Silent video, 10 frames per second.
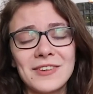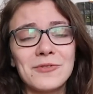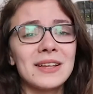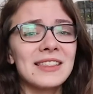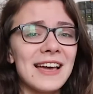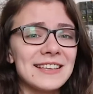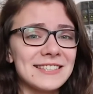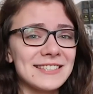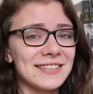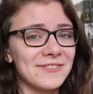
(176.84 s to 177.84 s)

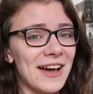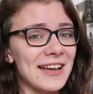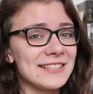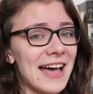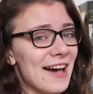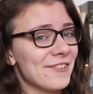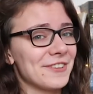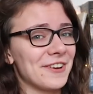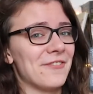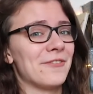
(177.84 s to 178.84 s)
realized this advice
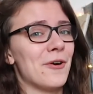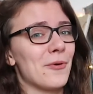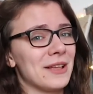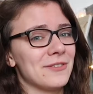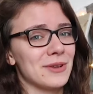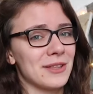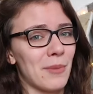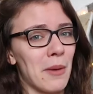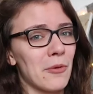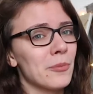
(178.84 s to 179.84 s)
after I've already written
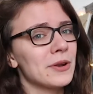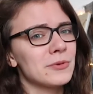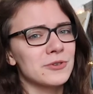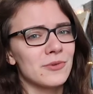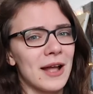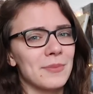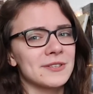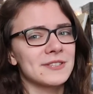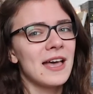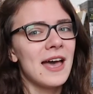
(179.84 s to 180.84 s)
my book, but it was alright
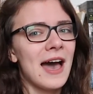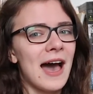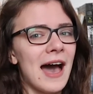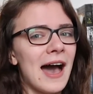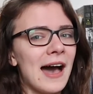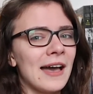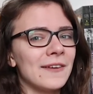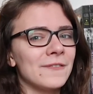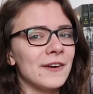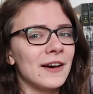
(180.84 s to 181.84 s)
because
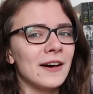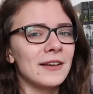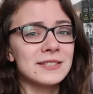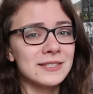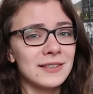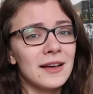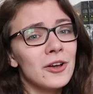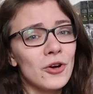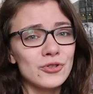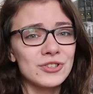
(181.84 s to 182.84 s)
I've
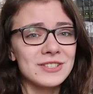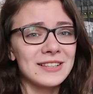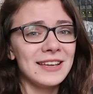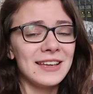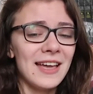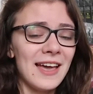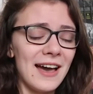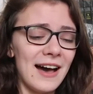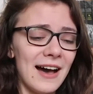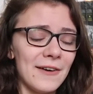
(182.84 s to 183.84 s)
unconsciously
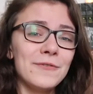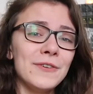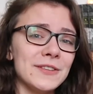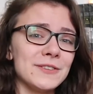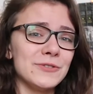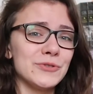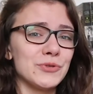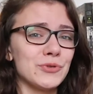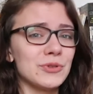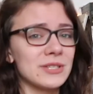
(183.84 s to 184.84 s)
fitted
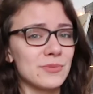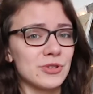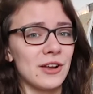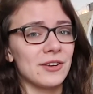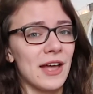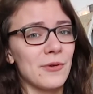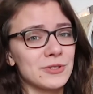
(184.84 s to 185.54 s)
into the subgenre that I